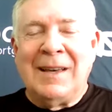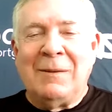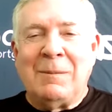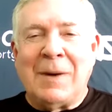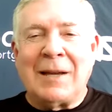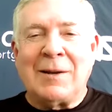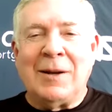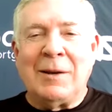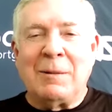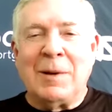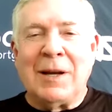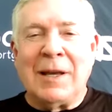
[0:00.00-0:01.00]
Michael,
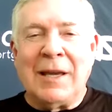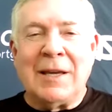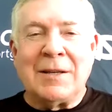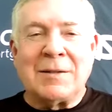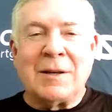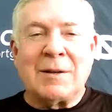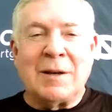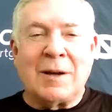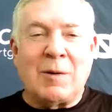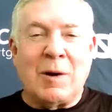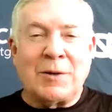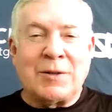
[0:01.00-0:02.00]
it really is.
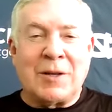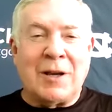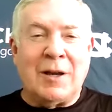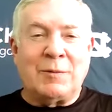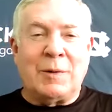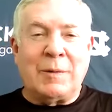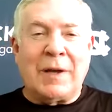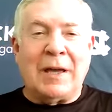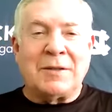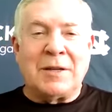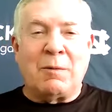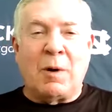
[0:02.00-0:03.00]
Across the country, we've
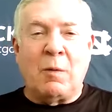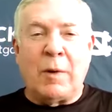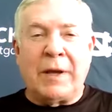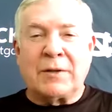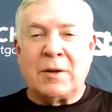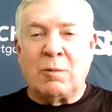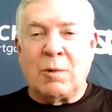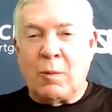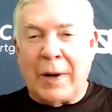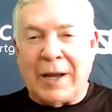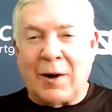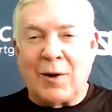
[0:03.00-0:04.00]
got 0 weeks, so we're a
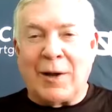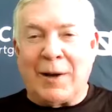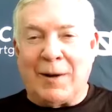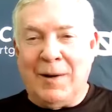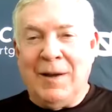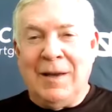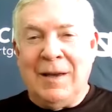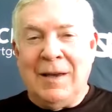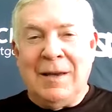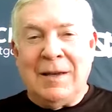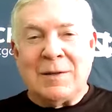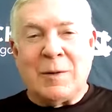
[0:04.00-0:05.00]
week earlier.
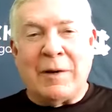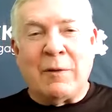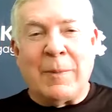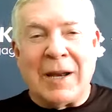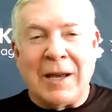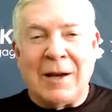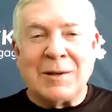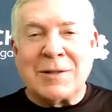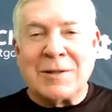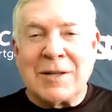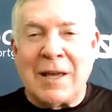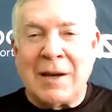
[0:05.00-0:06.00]
So everybody else
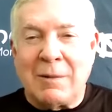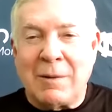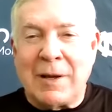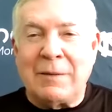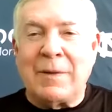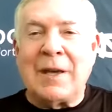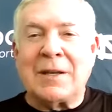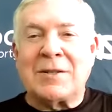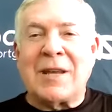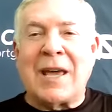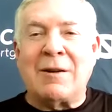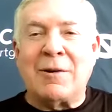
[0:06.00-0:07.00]
is getting ready for that
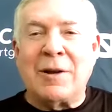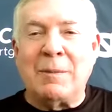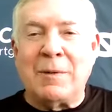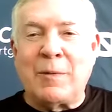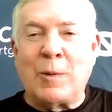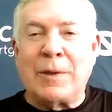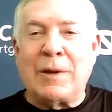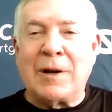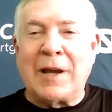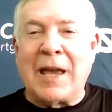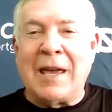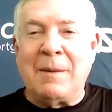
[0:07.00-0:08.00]
Saturday before their
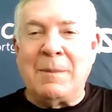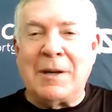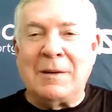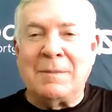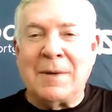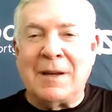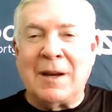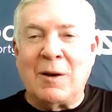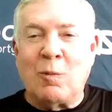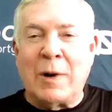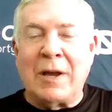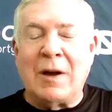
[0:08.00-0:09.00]
game, and
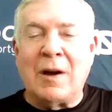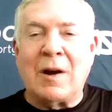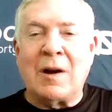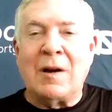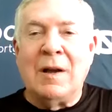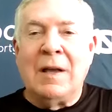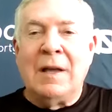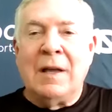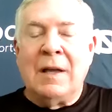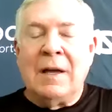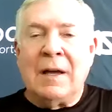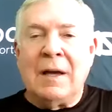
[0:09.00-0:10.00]
here we are.
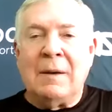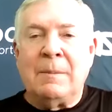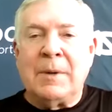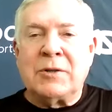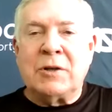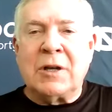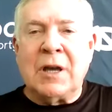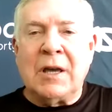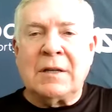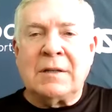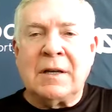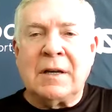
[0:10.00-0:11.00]
But you get